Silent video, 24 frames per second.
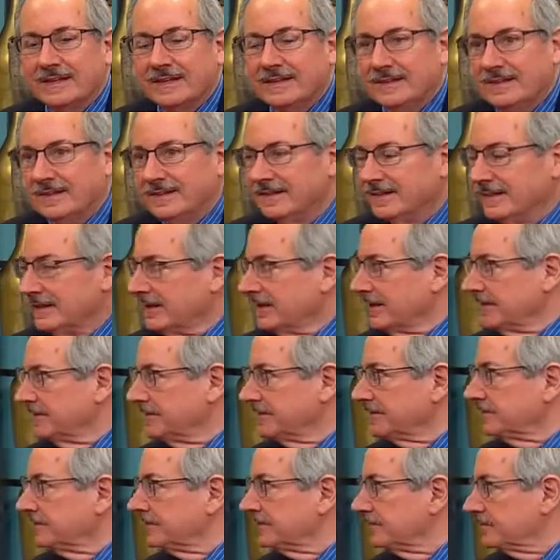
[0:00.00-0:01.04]

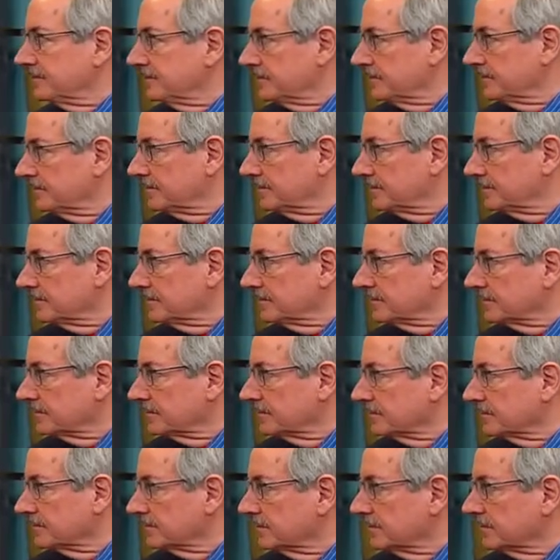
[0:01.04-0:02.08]

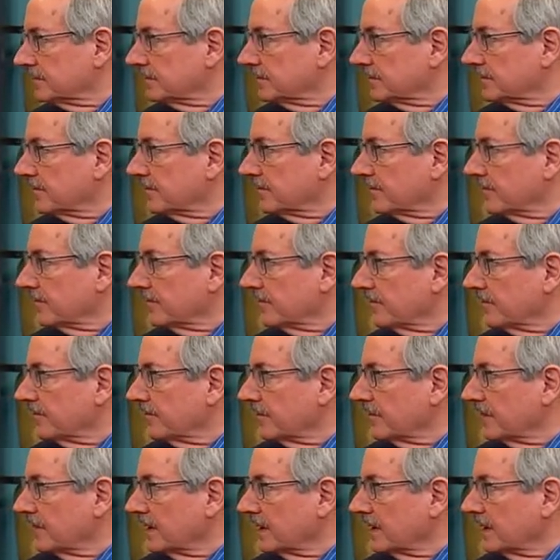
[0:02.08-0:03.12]

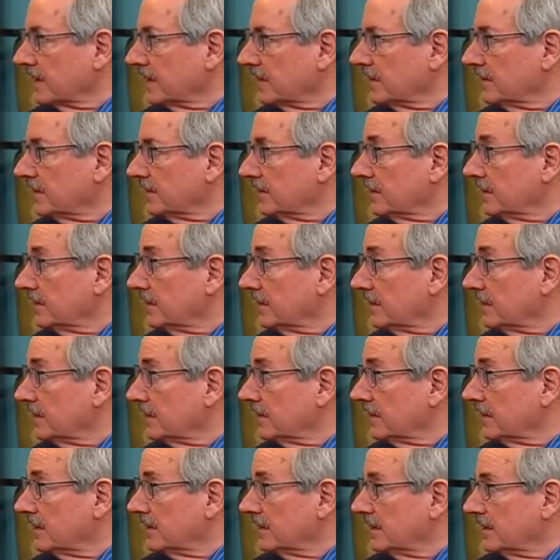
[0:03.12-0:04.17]

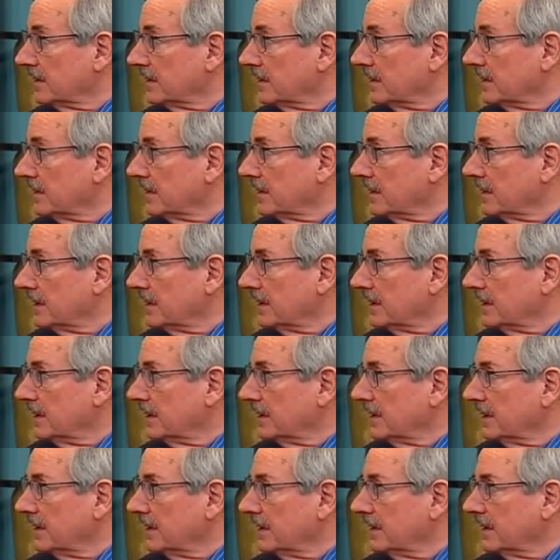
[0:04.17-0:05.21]

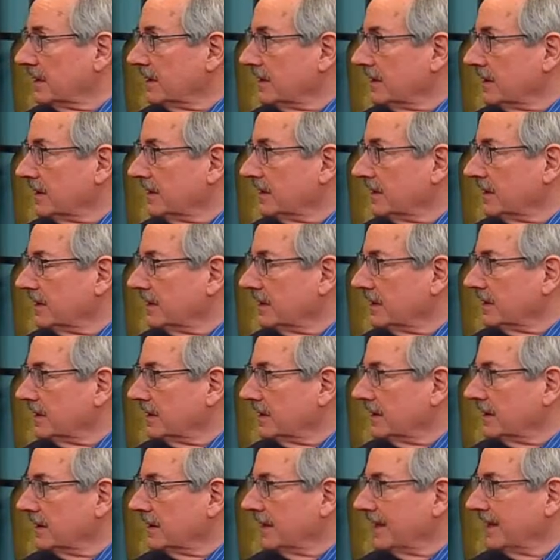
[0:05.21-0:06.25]

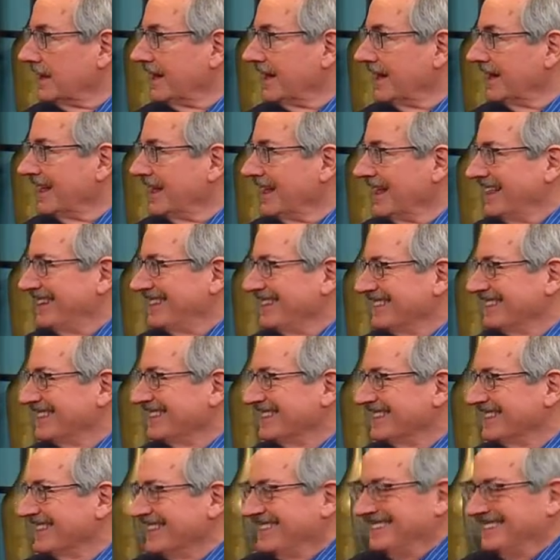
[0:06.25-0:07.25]
The person shown says nothing.